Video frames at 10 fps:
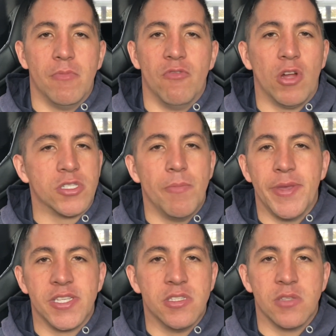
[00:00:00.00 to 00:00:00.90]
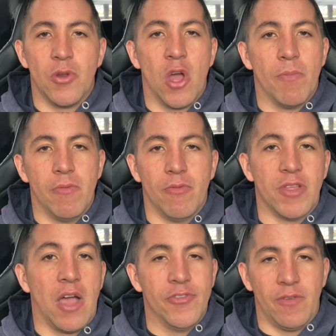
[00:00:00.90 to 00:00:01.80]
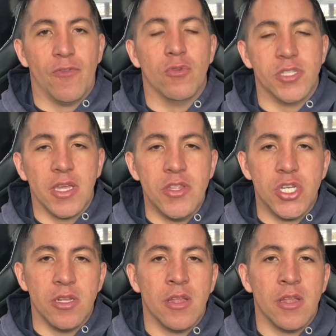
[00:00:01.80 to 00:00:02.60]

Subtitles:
rods and pistons when I obviously forged the engine.